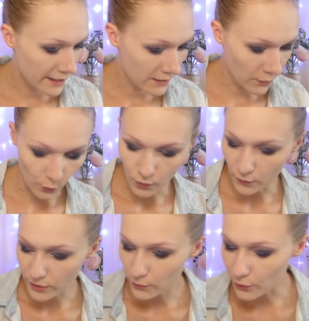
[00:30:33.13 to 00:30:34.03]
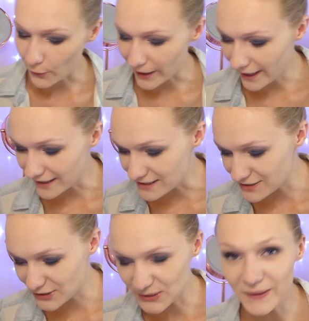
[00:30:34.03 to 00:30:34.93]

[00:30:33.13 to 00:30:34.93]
and then what we will go ahead and